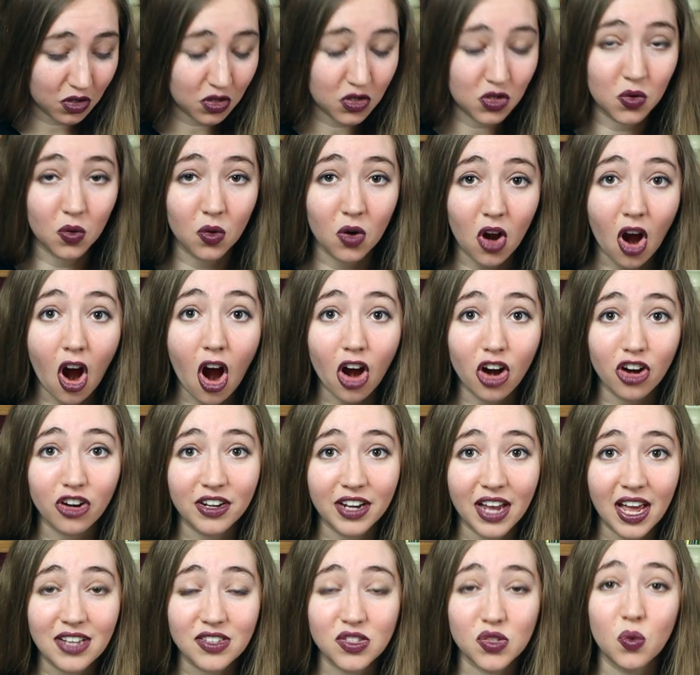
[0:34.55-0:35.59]
your art
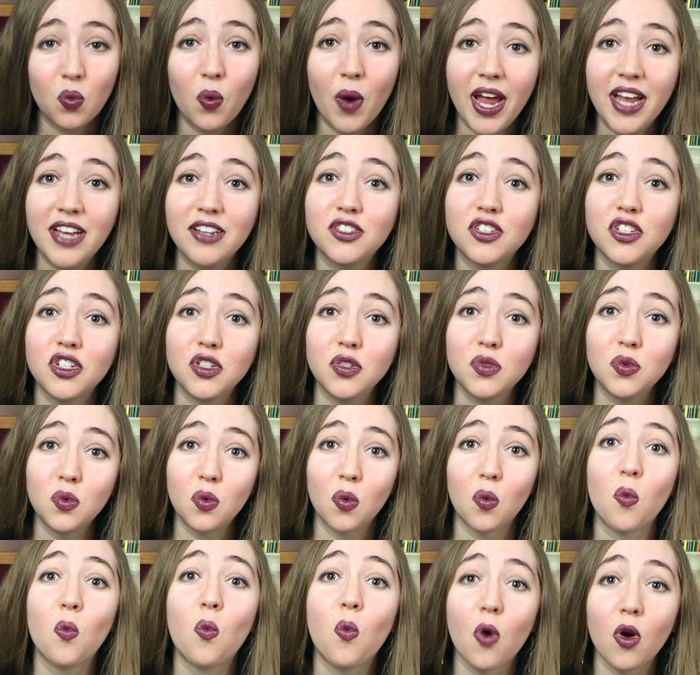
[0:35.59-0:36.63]
as a way to
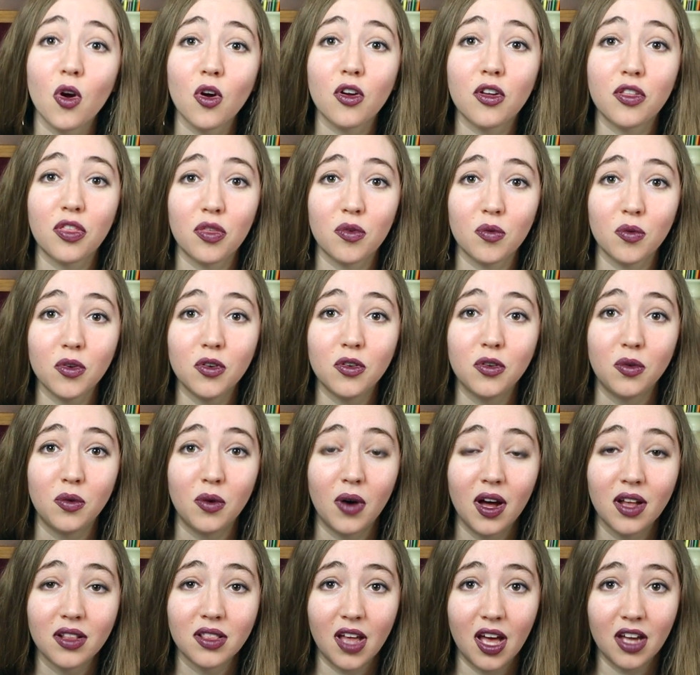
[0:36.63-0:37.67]
work through
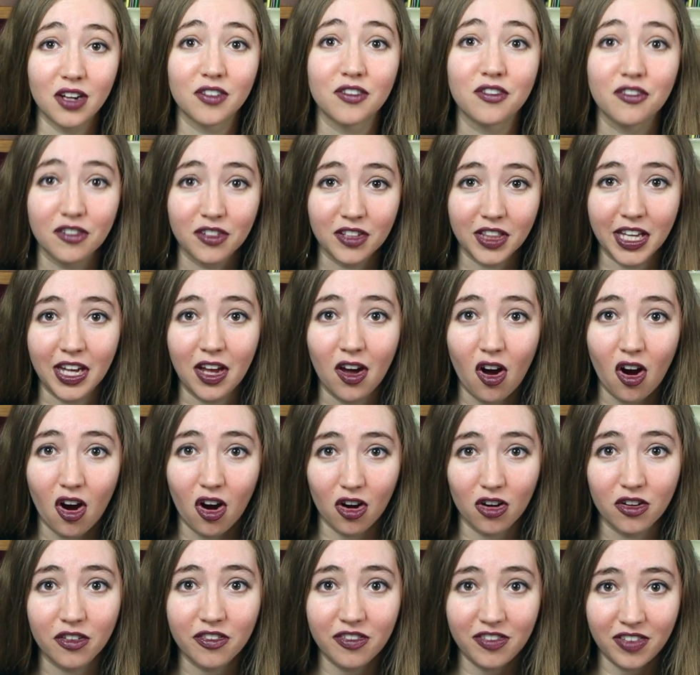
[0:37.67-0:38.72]
a lot of really
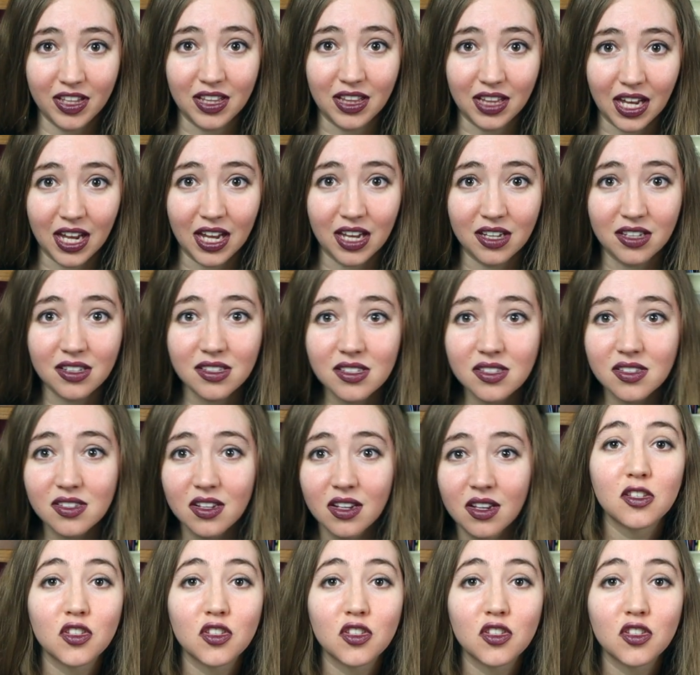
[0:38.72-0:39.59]
hard feelings.